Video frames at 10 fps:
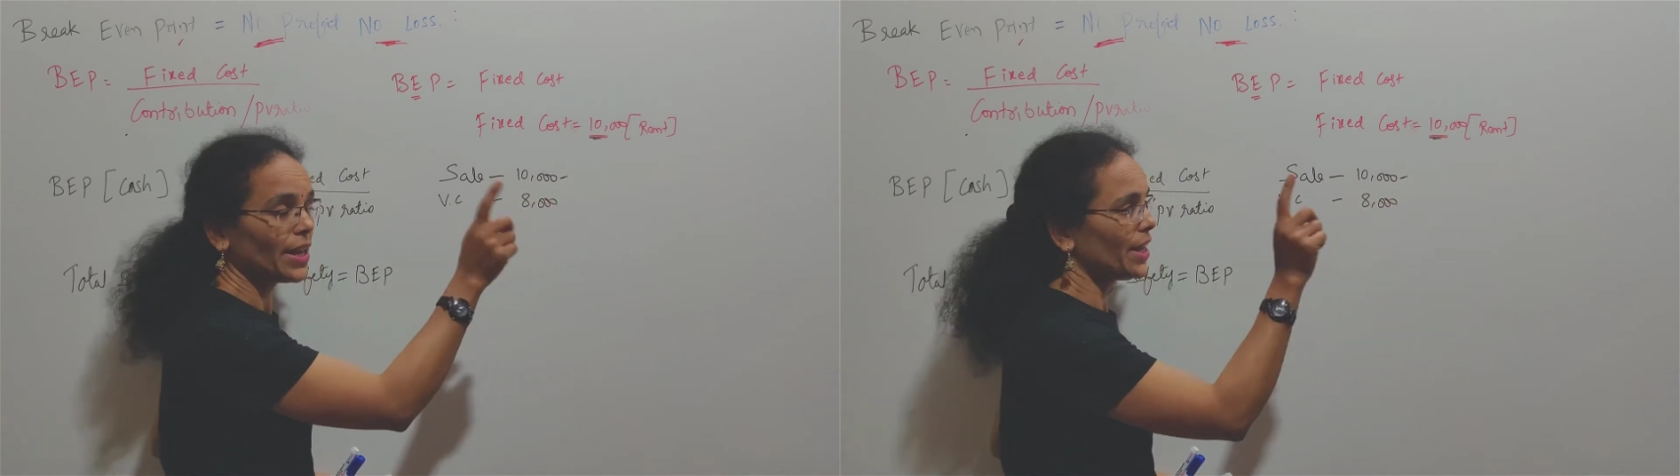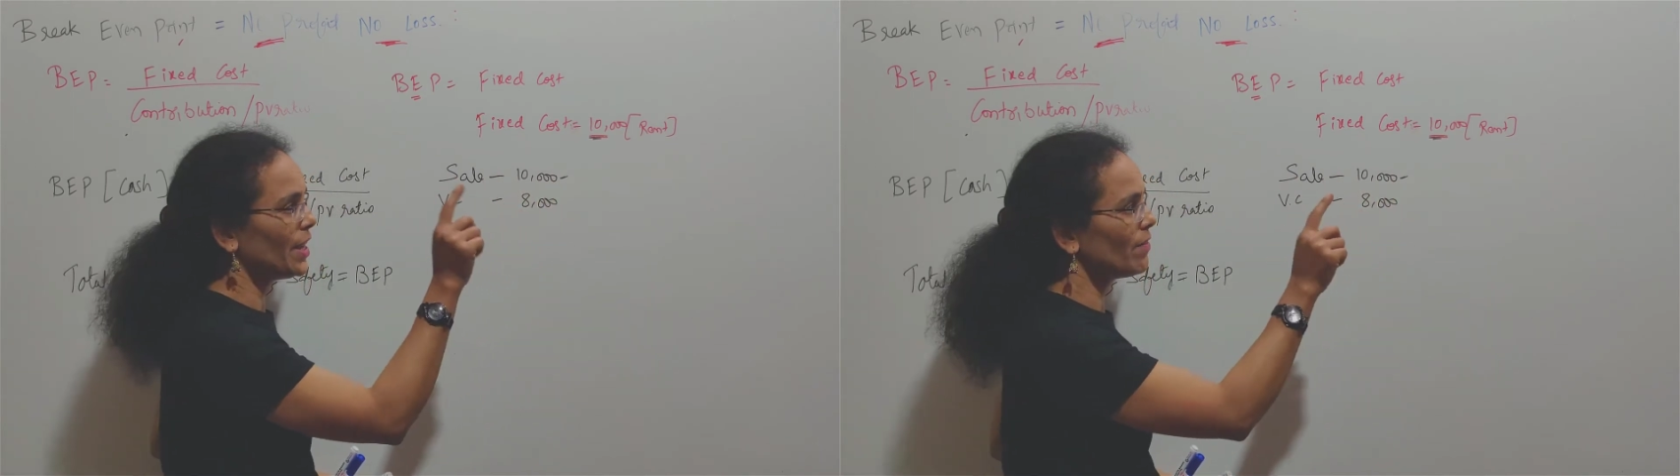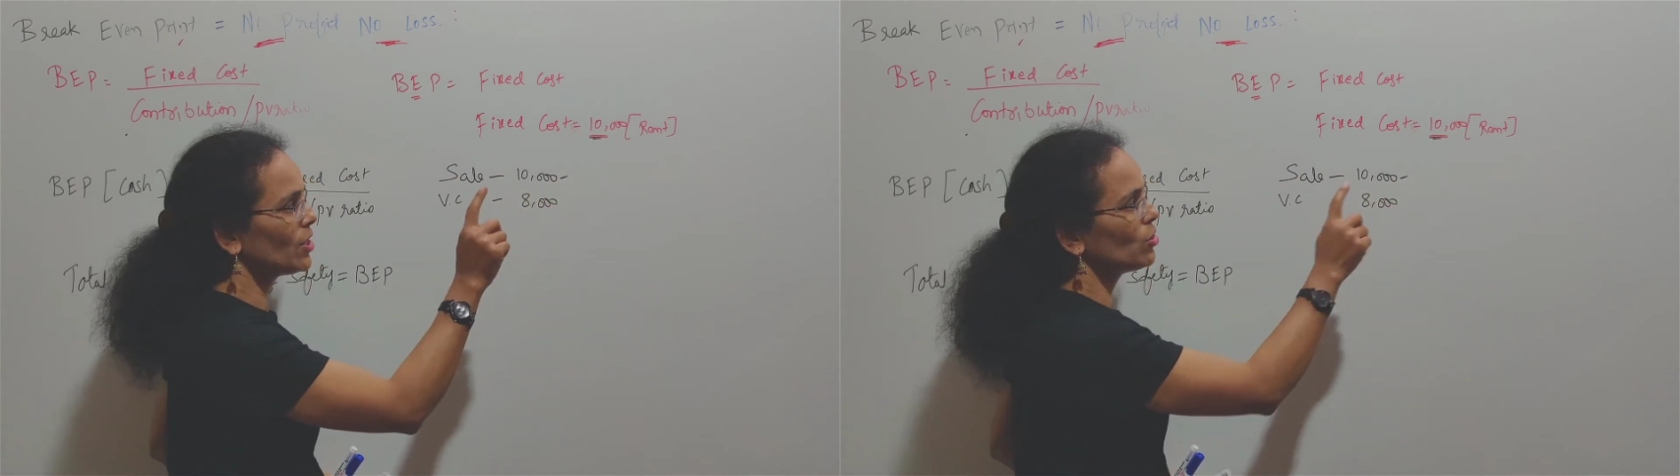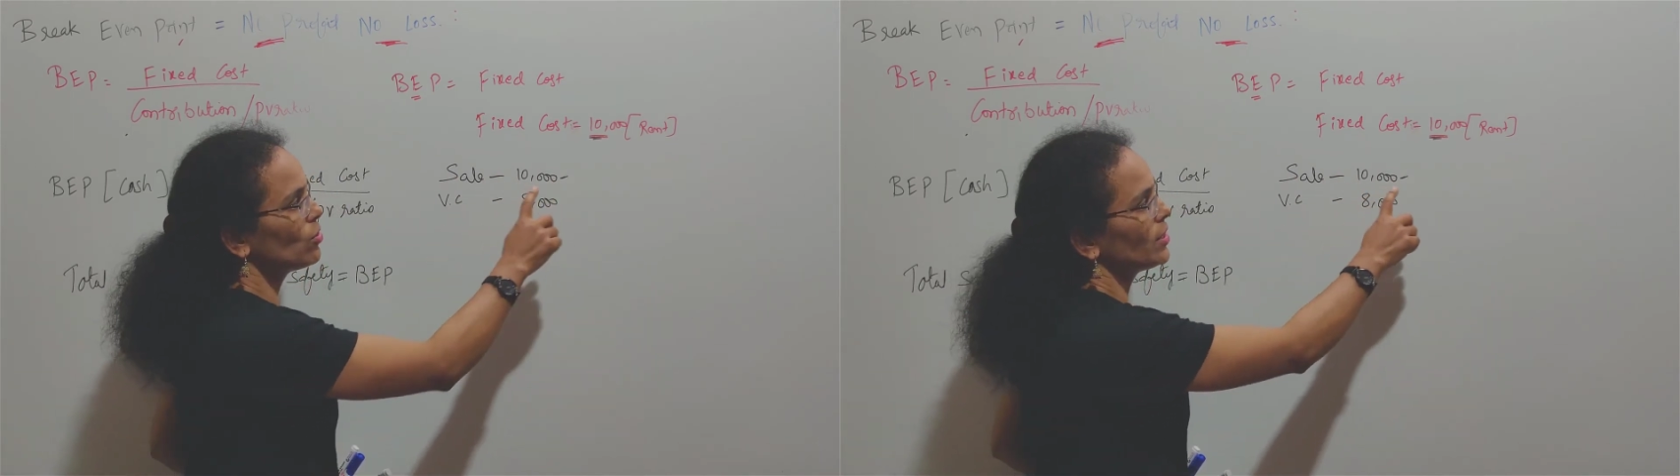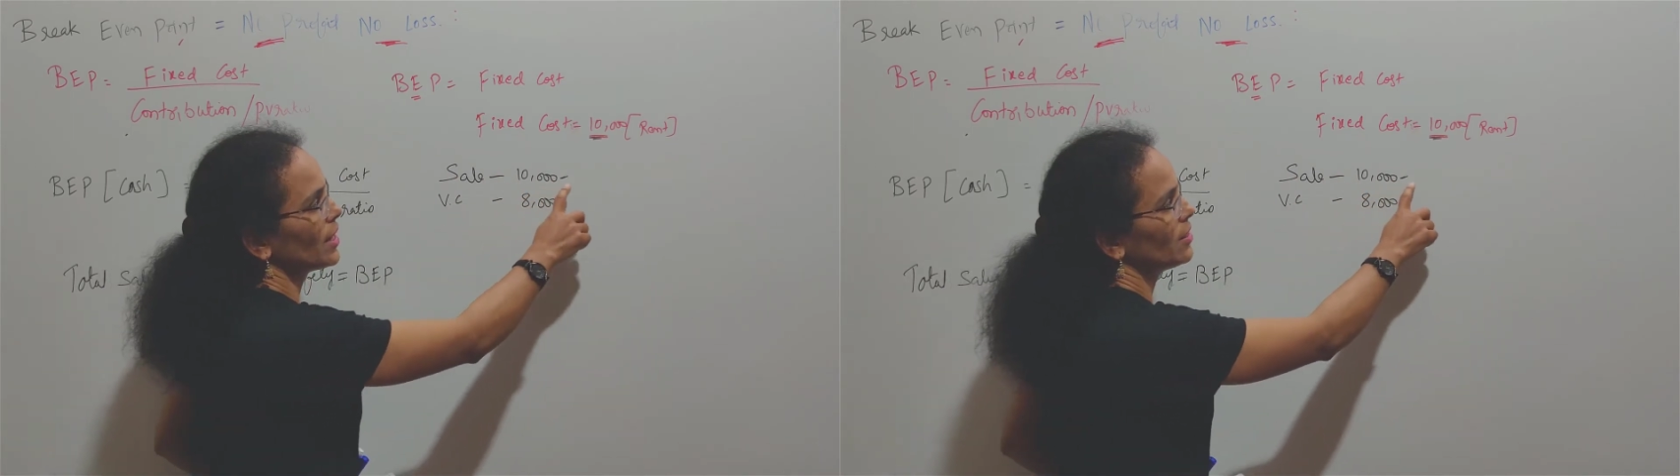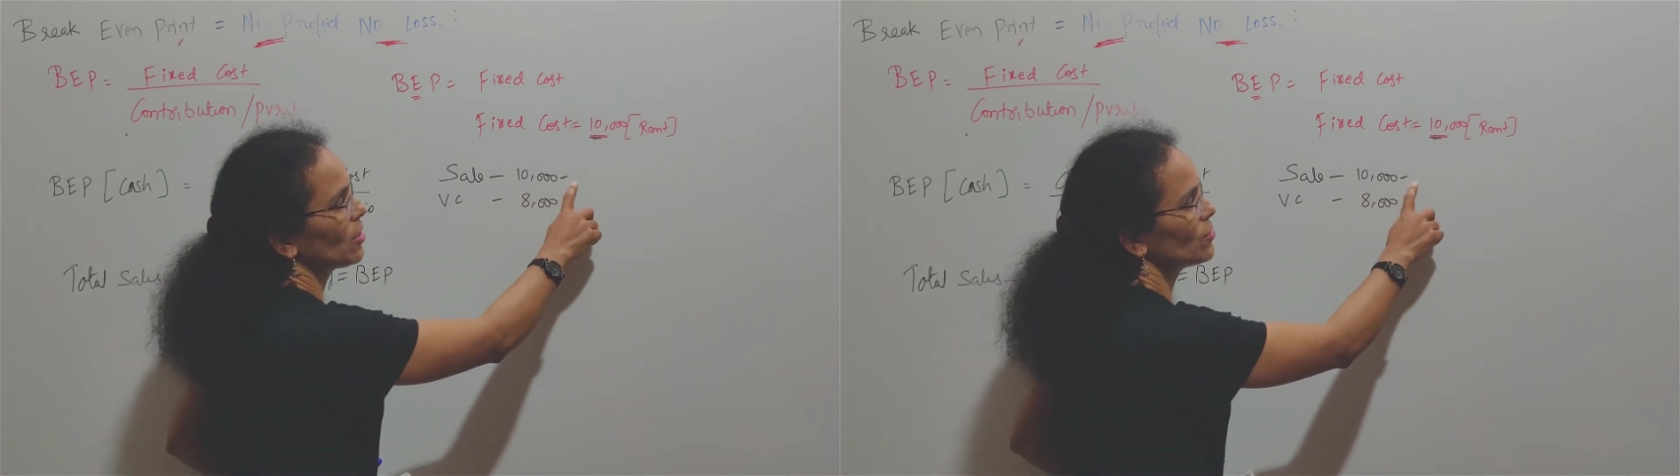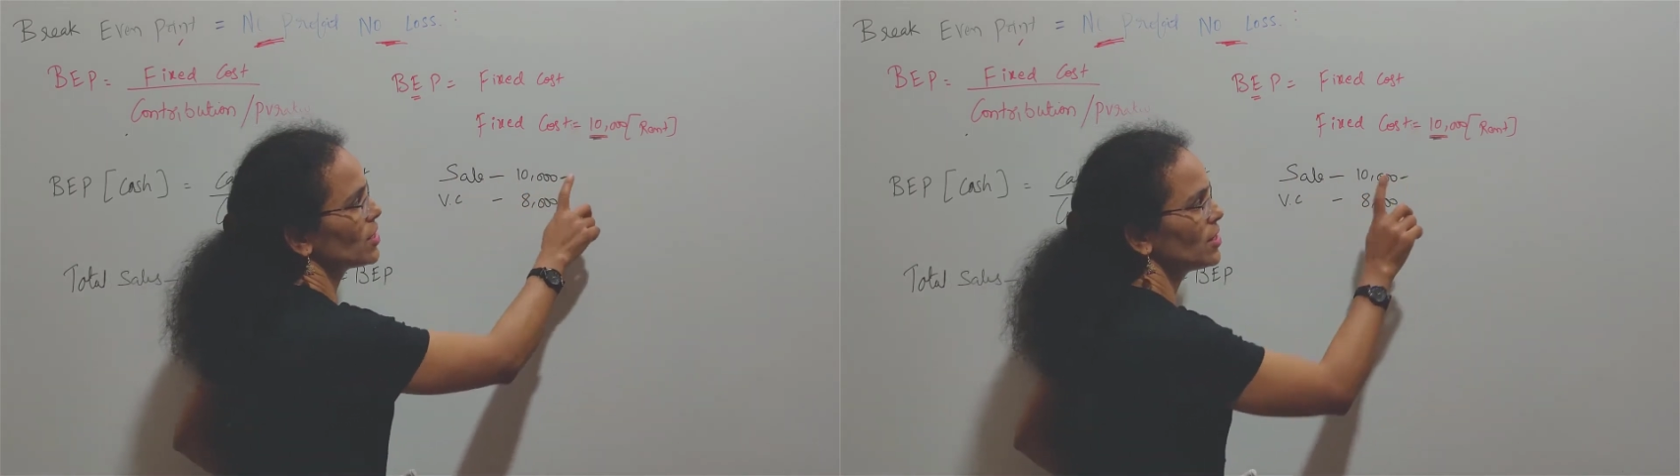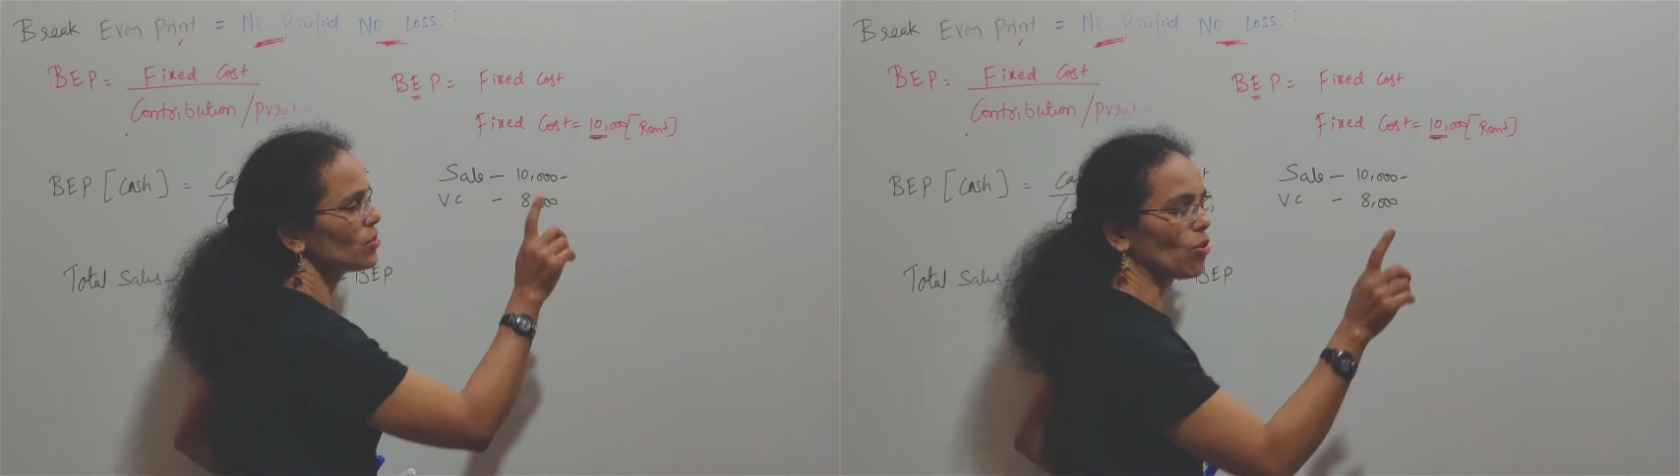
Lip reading: Even though 10,000